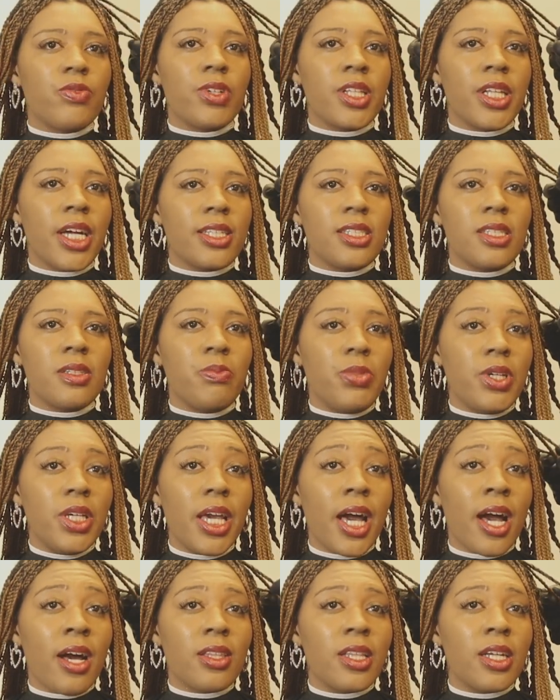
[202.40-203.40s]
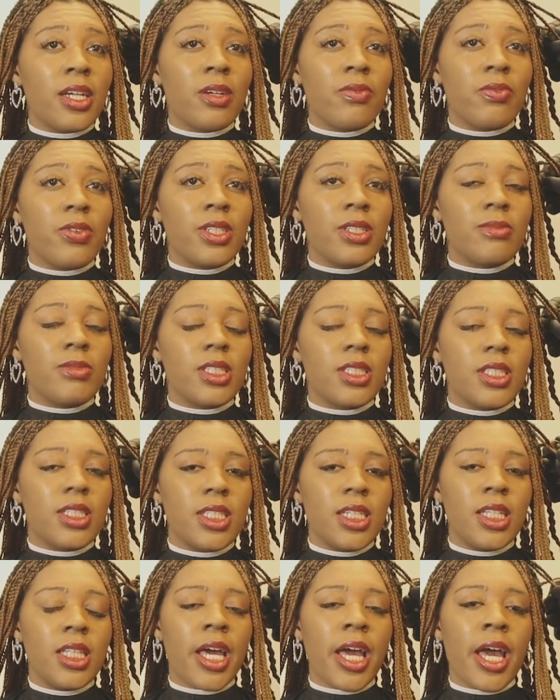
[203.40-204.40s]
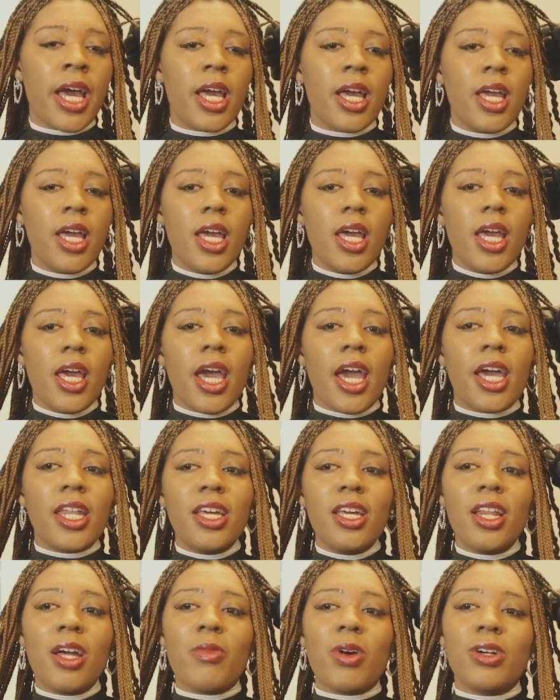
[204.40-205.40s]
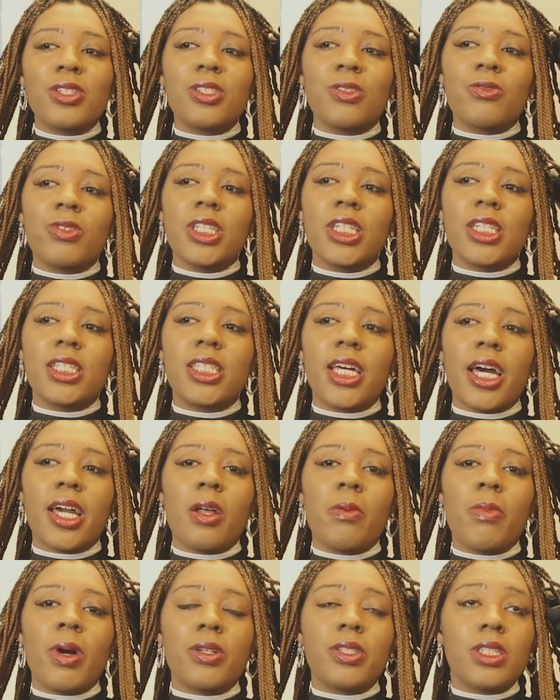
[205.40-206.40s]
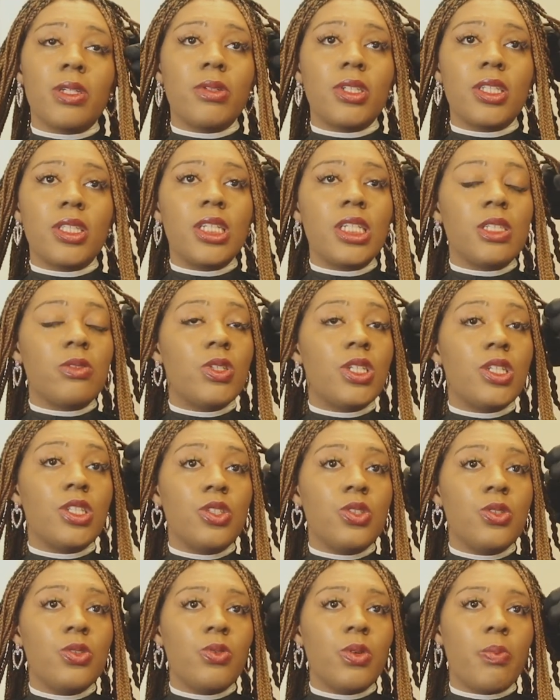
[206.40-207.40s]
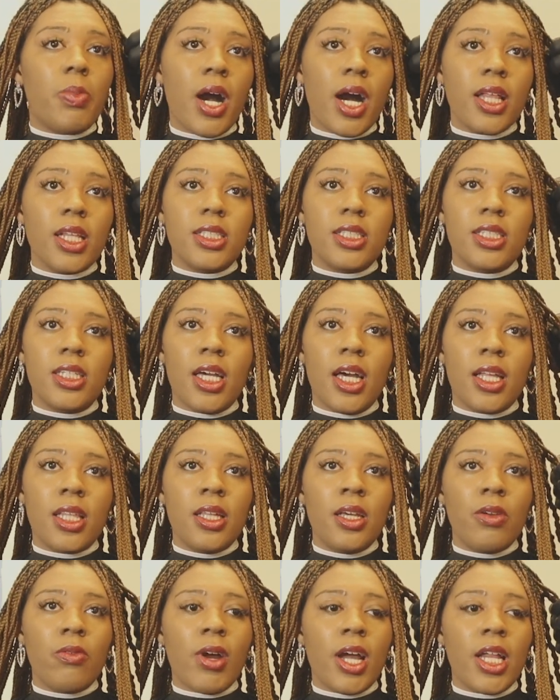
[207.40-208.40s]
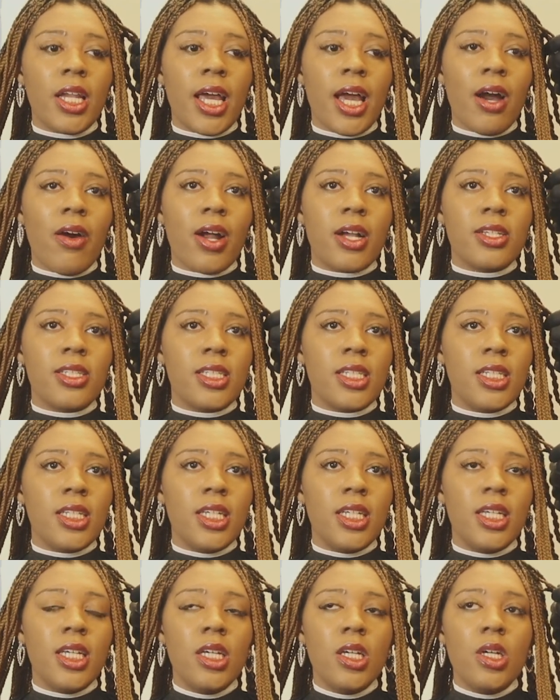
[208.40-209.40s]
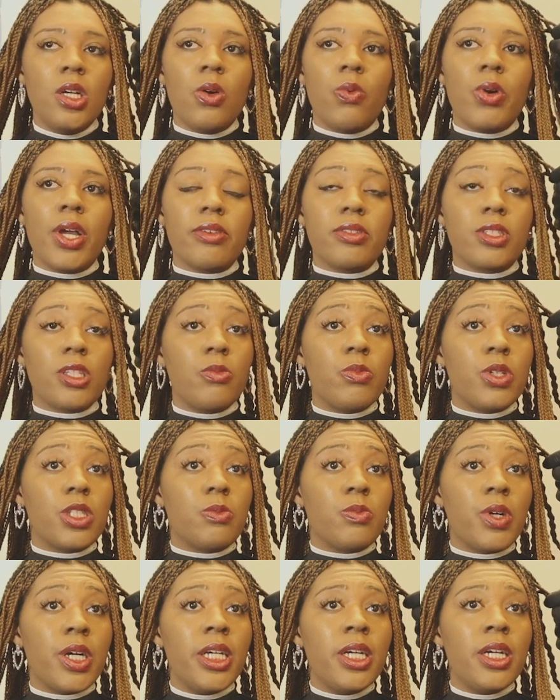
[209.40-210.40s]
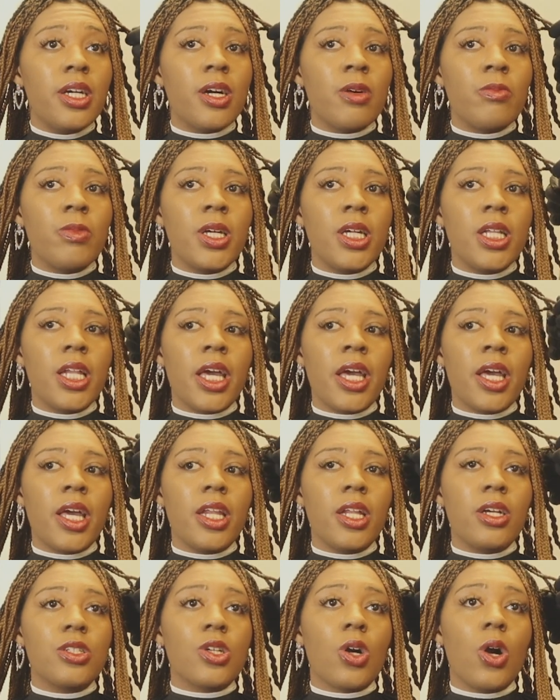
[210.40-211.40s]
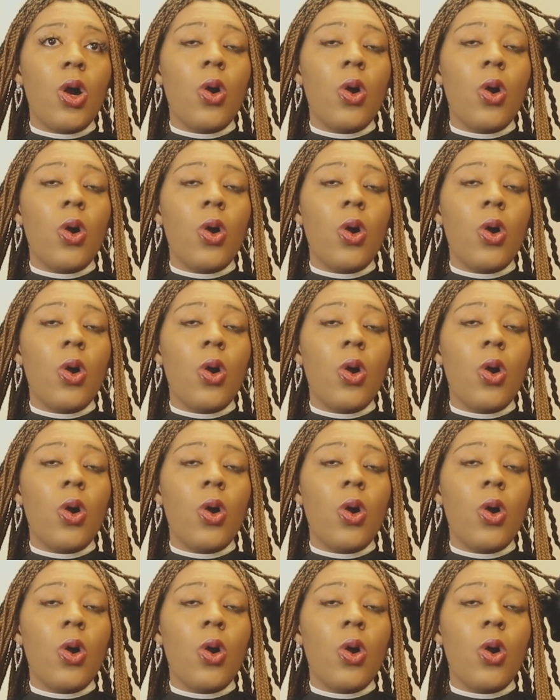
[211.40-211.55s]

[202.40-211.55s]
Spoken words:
for that to be out there and for them to see that. And then I'm also really excited about some of the things we can do with policy. I think right now our city, we have so much money coming, and there's